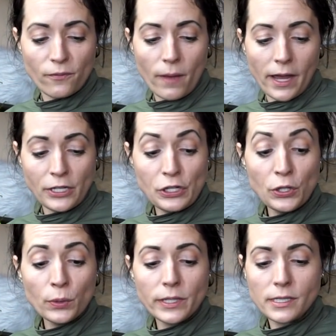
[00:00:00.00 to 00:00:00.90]
my
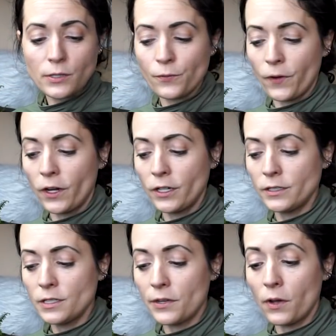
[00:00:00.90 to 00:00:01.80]
newest
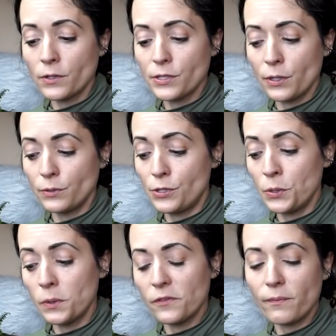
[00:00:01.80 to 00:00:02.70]
ferns and also
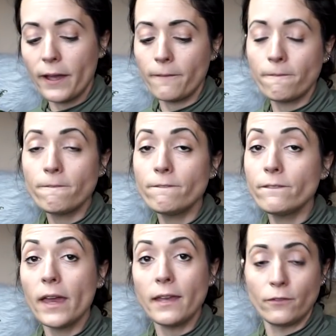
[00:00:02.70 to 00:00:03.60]
2 of my
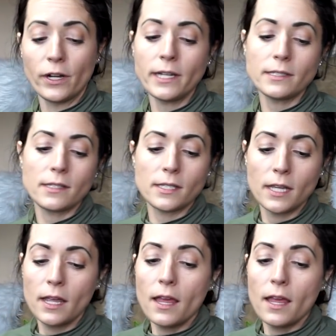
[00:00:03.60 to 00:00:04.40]
favorites.